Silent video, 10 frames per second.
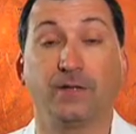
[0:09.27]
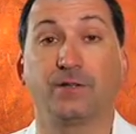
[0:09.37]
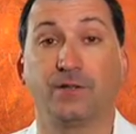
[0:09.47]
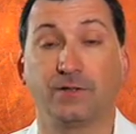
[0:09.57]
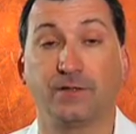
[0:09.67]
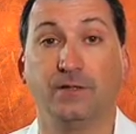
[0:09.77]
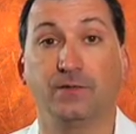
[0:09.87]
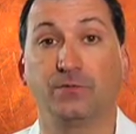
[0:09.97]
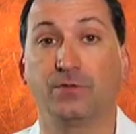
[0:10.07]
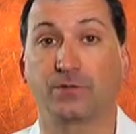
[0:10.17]
It's a
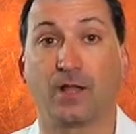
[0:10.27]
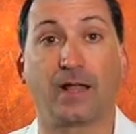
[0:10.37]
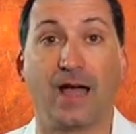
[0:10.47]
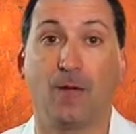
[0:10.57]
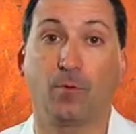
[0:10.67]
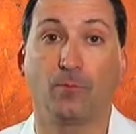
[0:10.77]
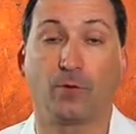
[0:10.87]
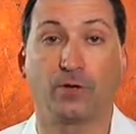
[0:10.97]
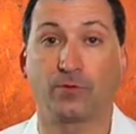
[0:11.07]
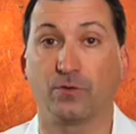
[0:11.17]
disease, just like high blood
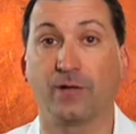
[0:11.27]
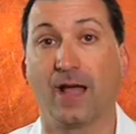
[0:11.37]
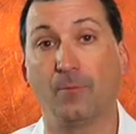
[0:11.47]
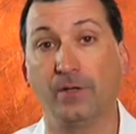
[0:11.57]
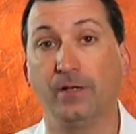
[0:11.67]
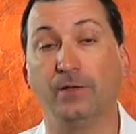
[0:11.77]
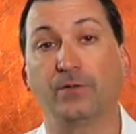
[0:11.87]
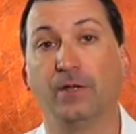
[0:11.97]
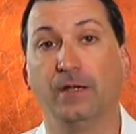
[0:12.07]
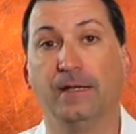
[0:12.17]
pressure or diabetes.